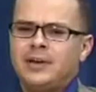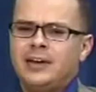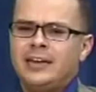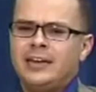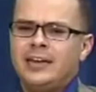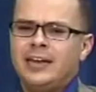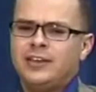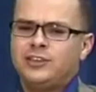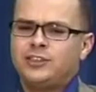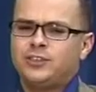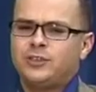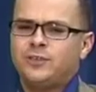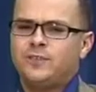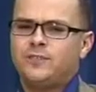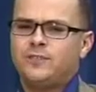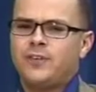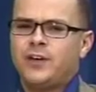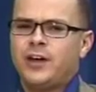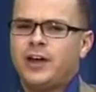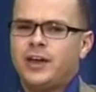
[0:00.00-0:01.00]
lecture
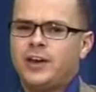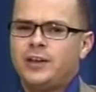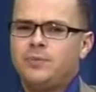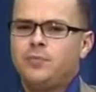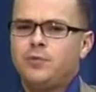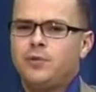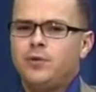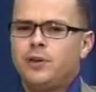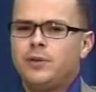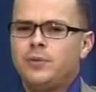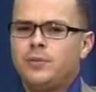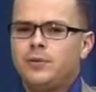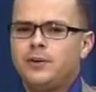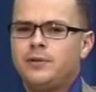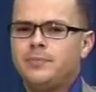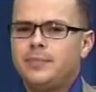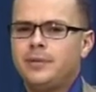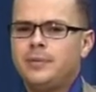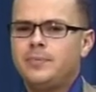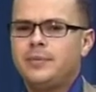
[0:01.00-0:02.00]
on Friday morning will
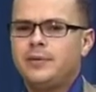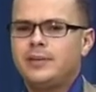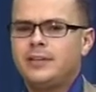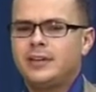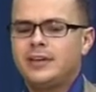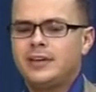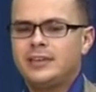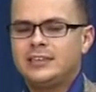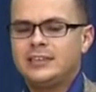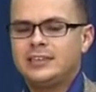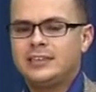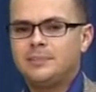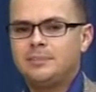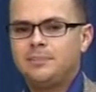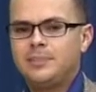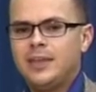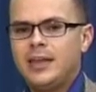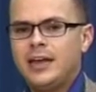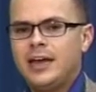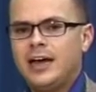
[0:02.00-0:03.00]
remember that
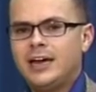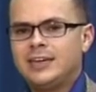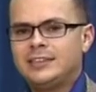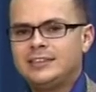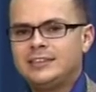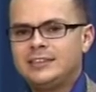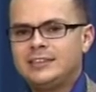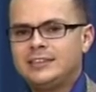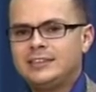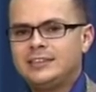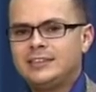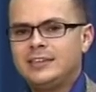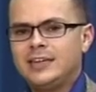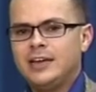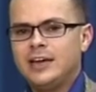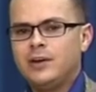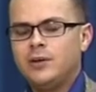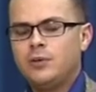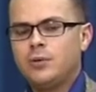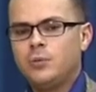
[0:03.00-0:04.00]
I said that
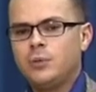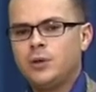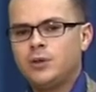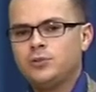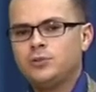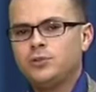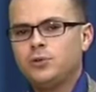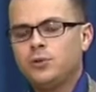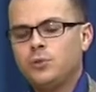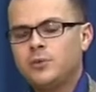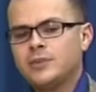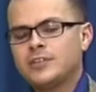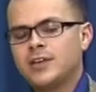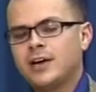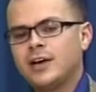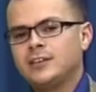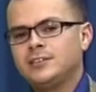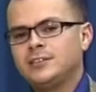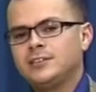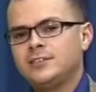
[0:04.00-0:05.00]
one should always
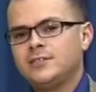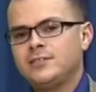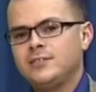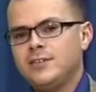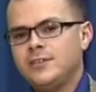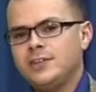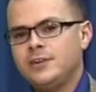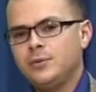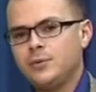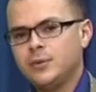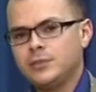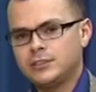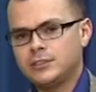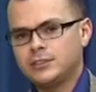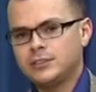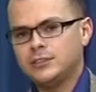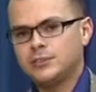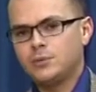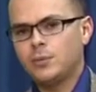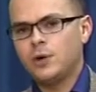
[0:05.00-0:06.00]
answer 3
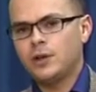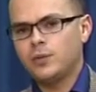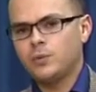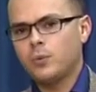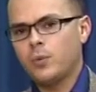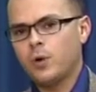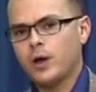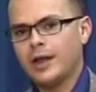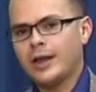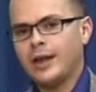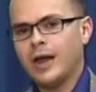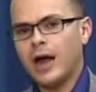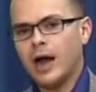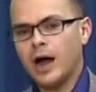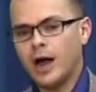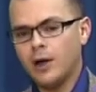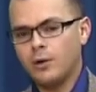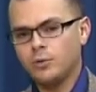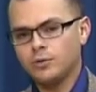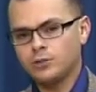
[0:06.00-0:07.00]
questions: what, why, and
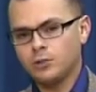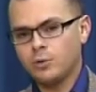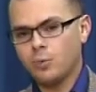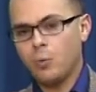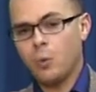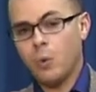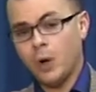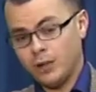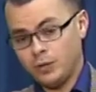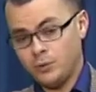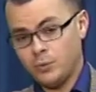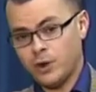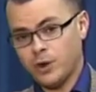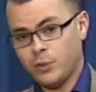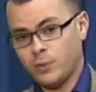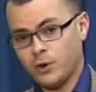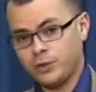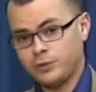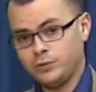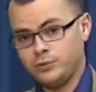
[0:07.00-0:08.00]
how. So what do
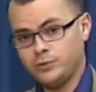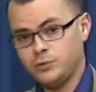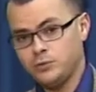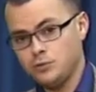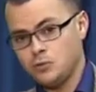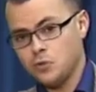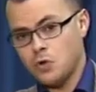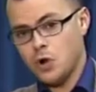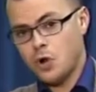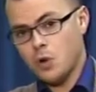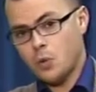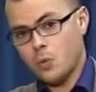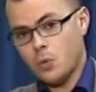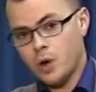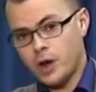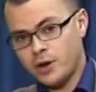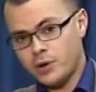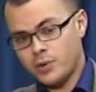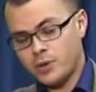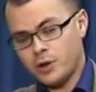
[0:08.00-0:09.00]
I want to do,
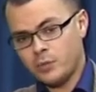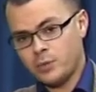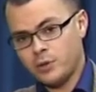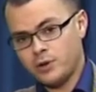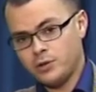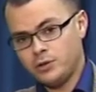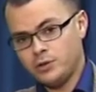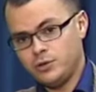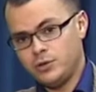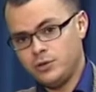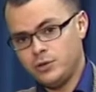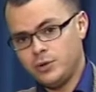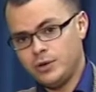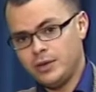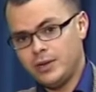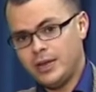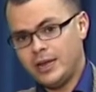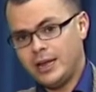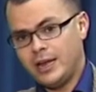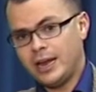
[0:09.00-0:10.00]
why do I want to do
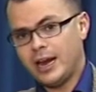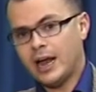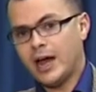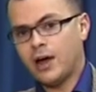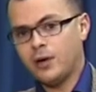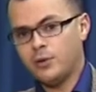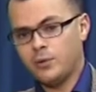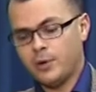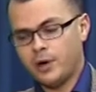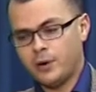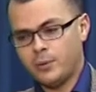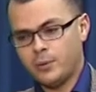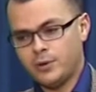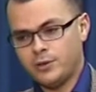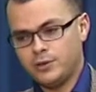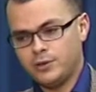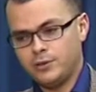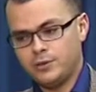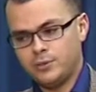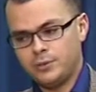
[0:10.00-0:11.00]
it, and how do I
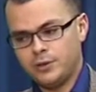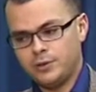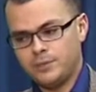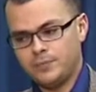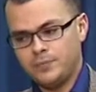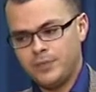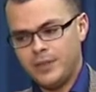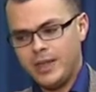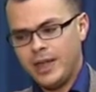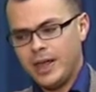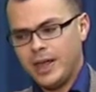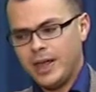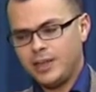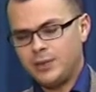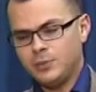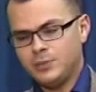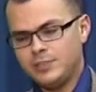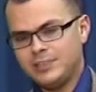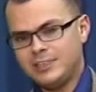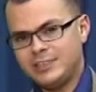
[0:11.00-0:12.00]
want to do it?
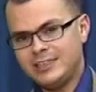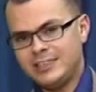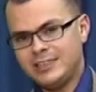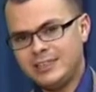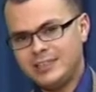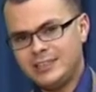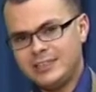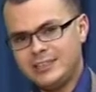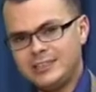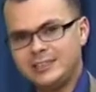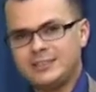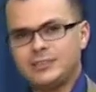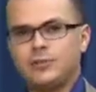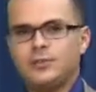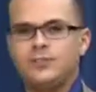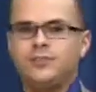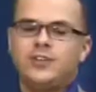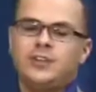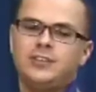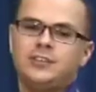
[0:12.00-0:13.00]
And you will see that this
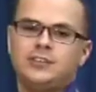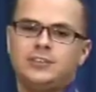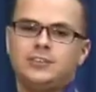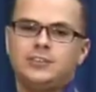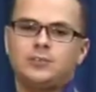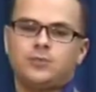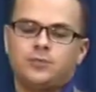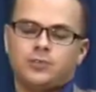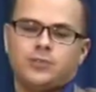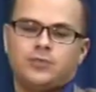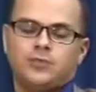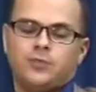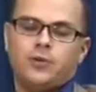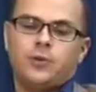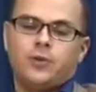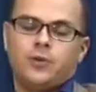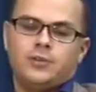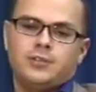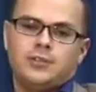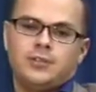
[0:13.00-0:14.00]
convention is also
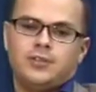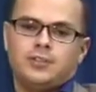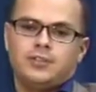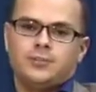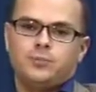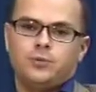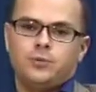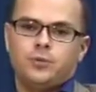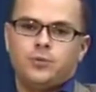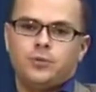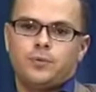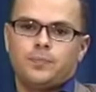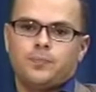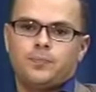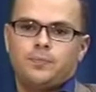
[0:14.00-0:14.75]
followed in this book.